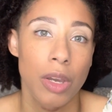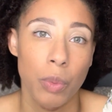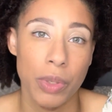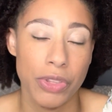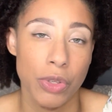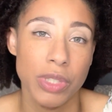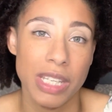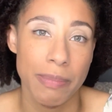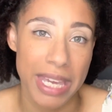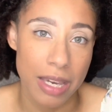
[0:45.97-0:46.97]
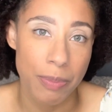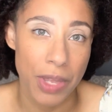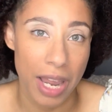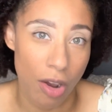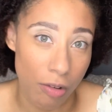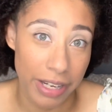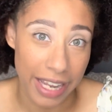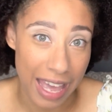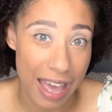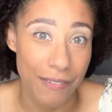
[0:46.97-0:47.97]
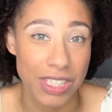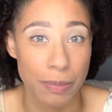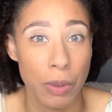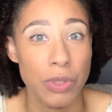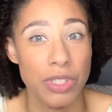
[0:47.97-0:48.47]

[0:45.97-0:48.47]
with using makeup that I already have as opposed